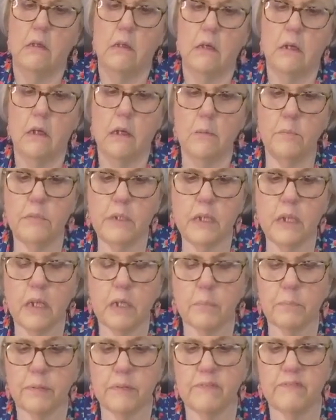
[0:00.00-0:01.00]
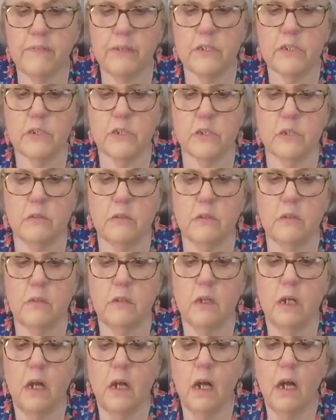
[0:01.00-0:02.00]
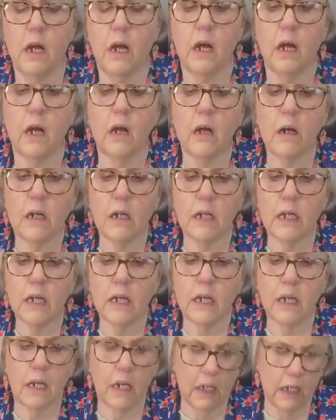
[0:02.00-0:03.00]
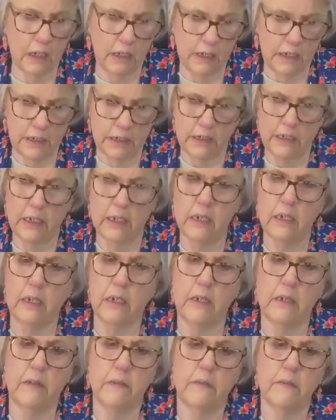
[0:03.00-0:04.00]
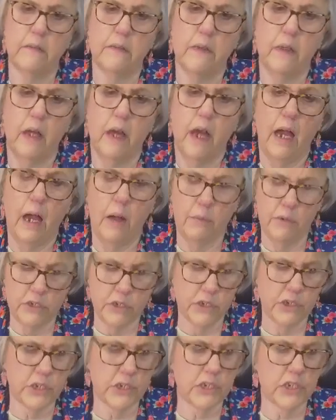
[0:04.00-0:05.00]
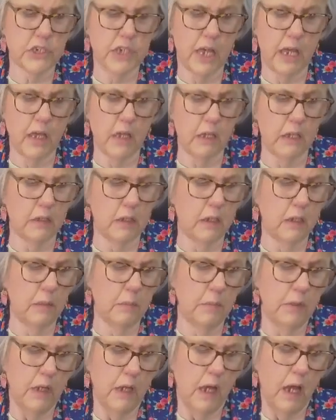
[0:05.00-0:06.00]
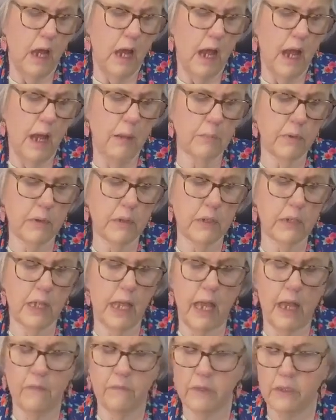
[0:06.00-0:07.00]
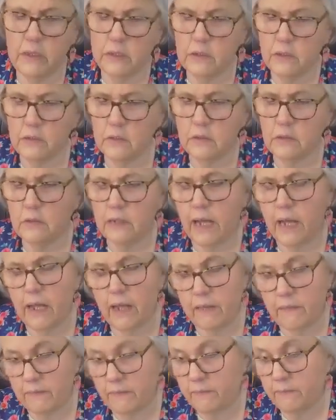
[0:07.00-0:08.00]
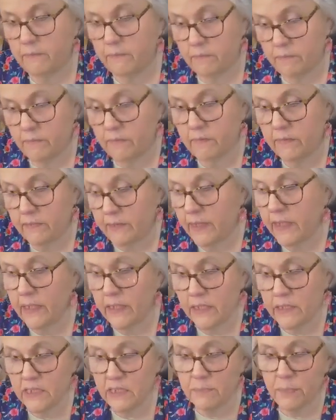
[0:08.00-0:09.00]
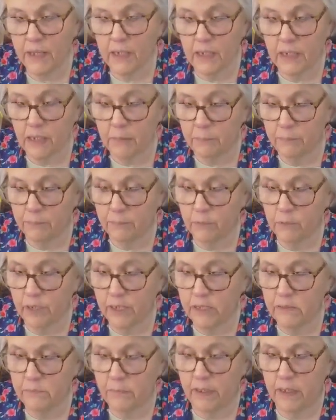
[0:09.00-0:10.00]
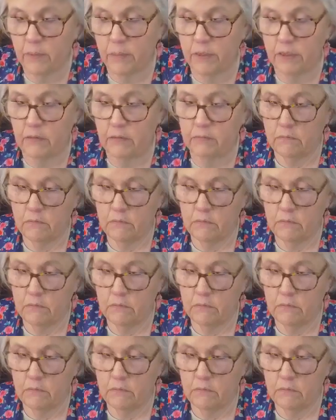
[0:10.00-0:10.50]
I'm not a professional. Hola, Lydia. I was just telling them I'm going to have a little, I think, Hispanic grandbaby.